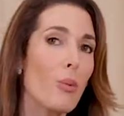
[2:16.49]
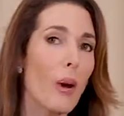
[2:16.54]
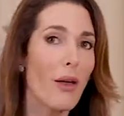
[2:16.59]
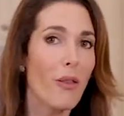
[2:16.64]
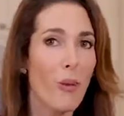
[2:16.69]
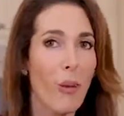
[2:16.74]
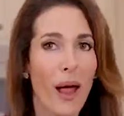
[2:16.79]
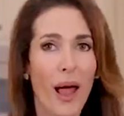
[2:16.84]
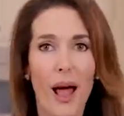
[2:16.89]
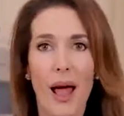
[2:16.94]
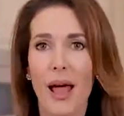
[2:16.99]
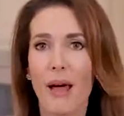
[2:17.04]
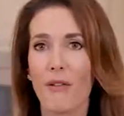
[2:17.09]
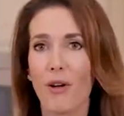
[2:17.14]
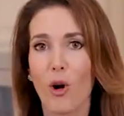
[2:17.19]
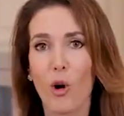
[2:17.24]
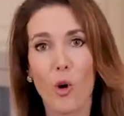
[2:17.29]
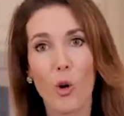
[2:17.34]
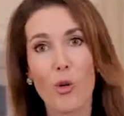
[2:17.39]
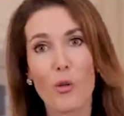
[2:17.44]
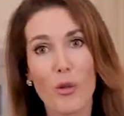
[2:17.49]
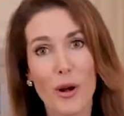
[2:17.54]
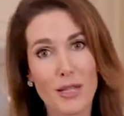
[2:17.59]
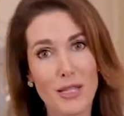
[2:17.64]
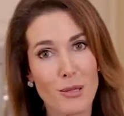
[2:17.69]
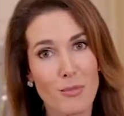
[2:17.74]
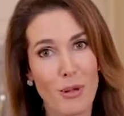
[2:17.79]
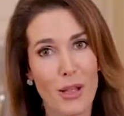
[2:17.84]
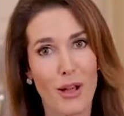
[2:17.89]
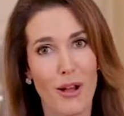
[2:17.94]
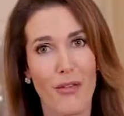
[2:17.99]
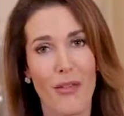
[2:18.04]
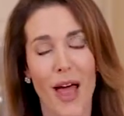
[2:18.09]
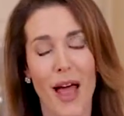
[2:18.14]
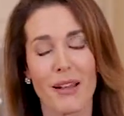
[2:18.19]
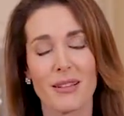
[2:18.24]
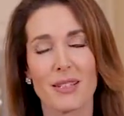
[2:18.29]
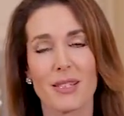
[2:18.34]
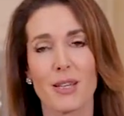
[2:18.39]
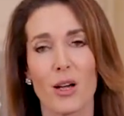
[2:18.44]
By the way, I have a whole recipe on
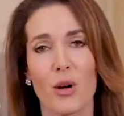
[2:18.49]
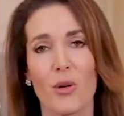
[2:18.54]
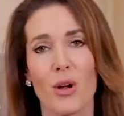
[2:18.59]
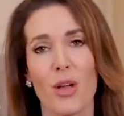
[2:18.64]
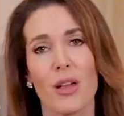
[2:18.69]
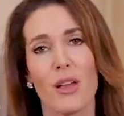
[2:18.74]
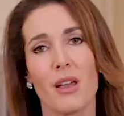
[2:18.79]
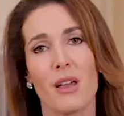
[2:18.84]
that, so